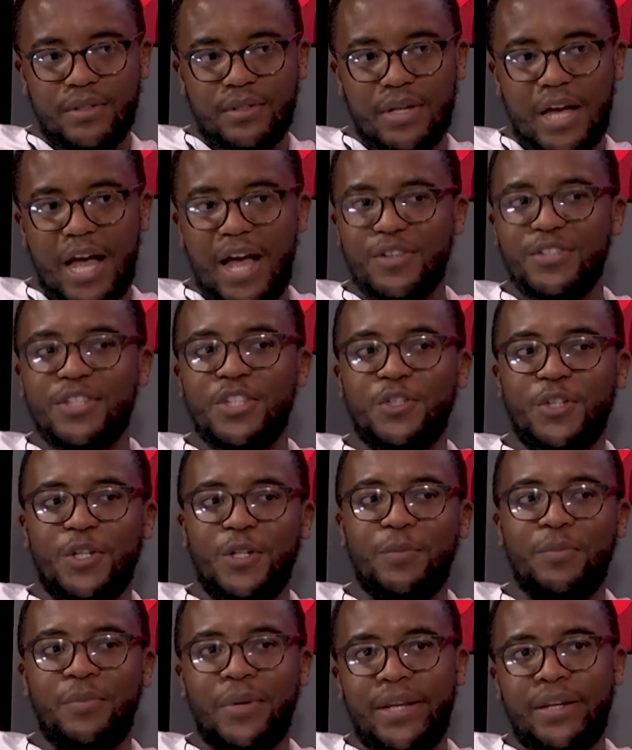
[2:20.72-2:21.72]
how's the journey
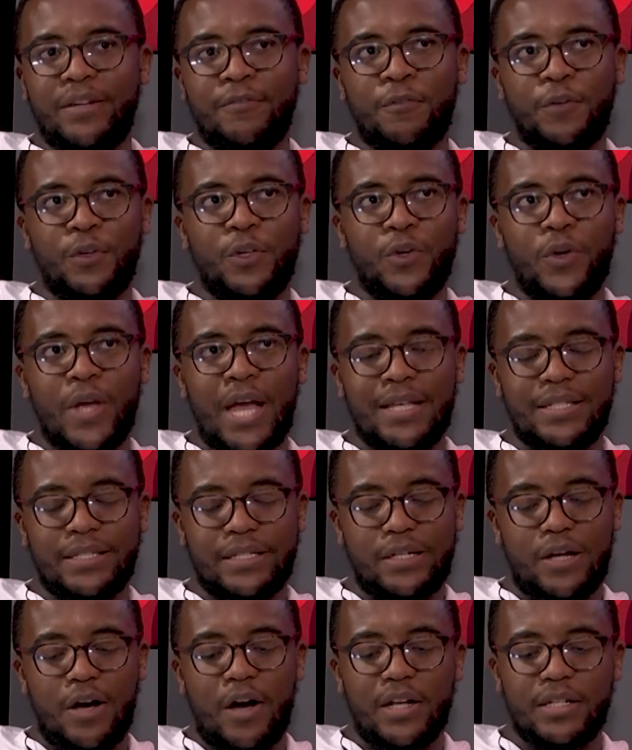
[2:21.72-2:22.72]
been for you as
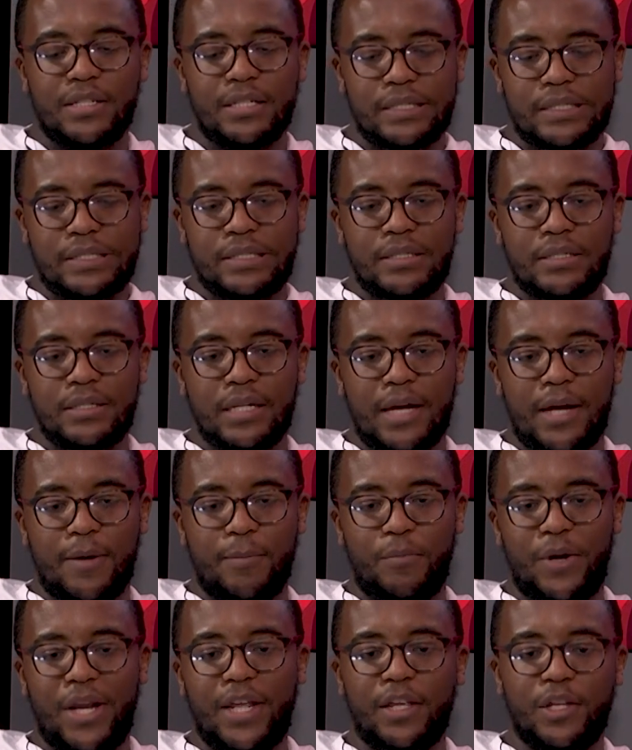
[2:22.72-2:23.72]
an artist
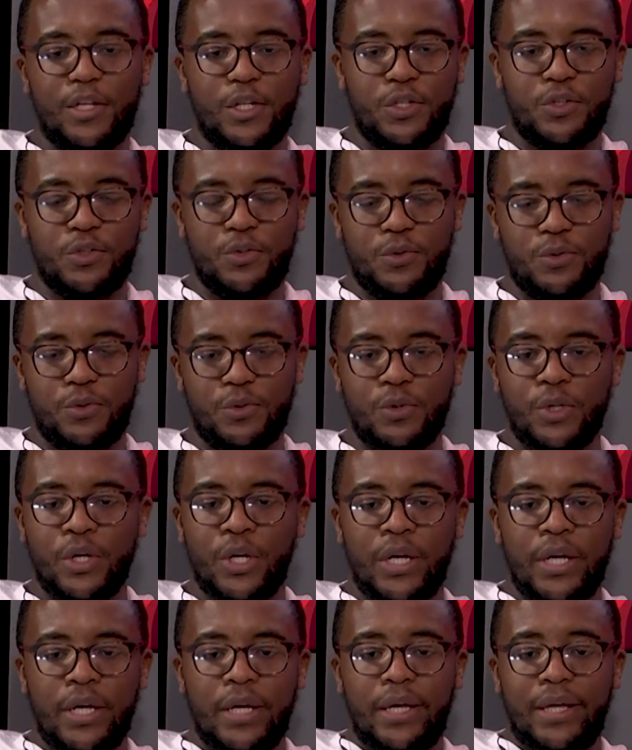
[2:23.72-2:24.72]
breaking into
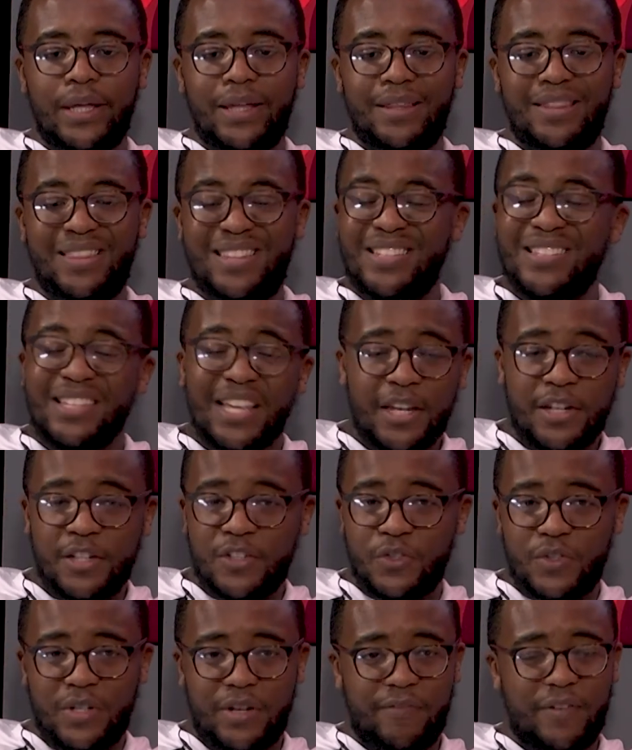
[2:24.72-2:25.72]
this
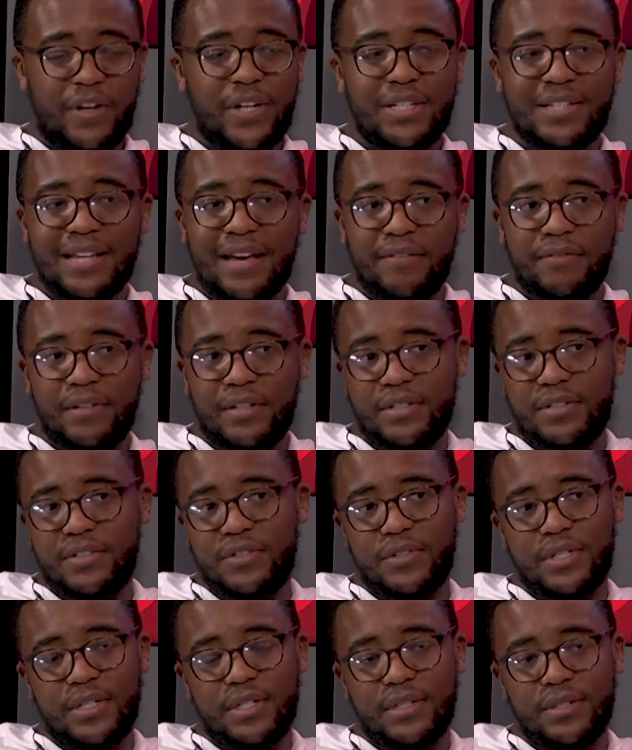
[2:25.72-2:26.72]
industry, a very tough
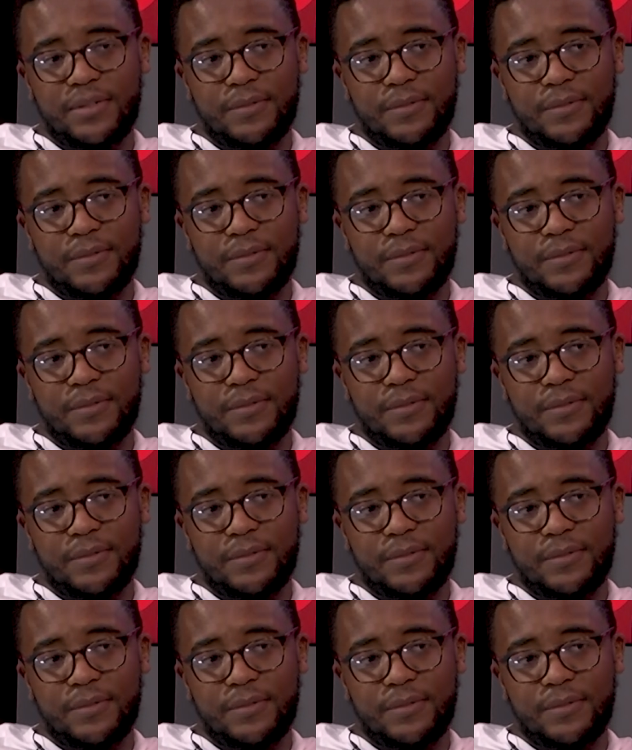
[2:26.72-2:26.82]
industry?